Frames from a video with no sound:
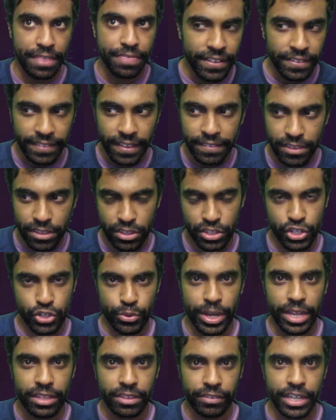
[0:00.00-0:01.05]
but I think that this
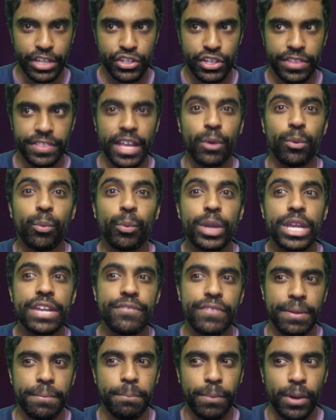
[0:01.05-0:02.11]
is a translation that
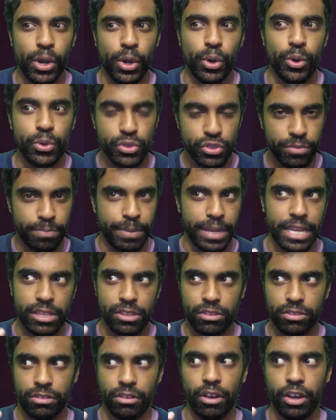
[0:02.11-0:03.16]
we've imposed
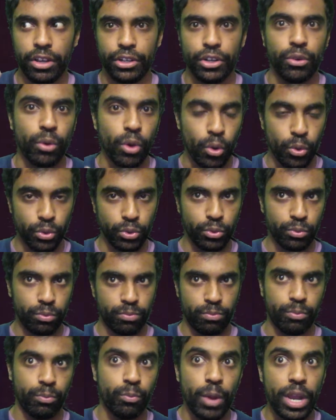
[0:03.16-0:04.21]
based on our
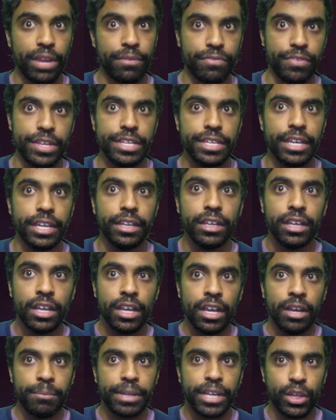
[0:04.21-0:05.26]
own way of
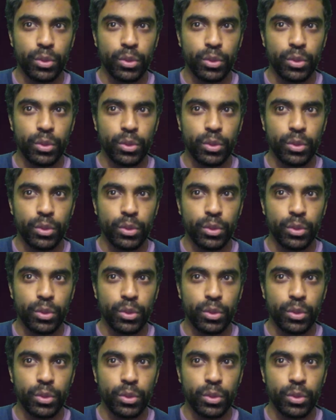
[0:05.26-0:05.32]
thinking,